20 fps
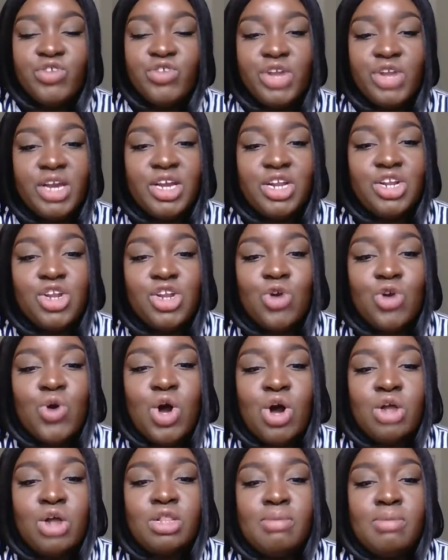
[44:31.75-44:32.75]
You're not going to know
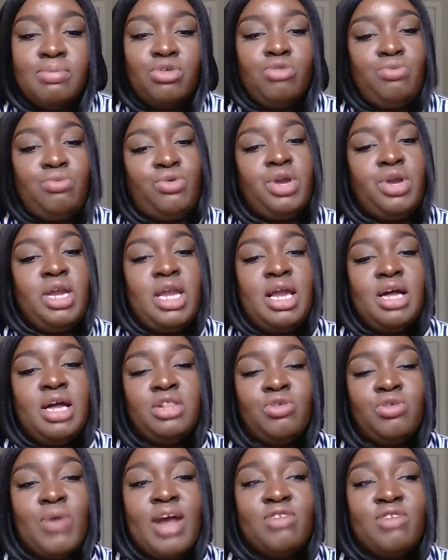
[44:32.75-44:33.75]
all the blueprint,
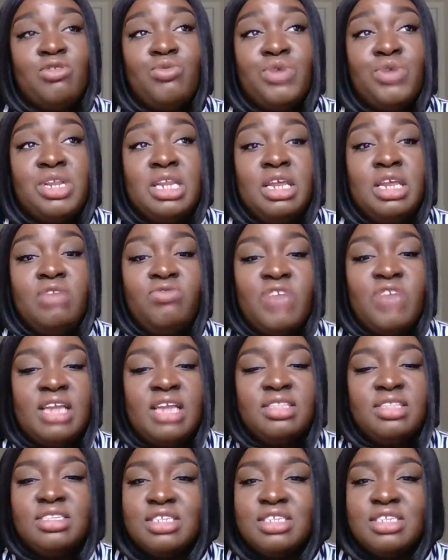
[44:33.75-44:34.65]
otherwise we wouldn't need faith.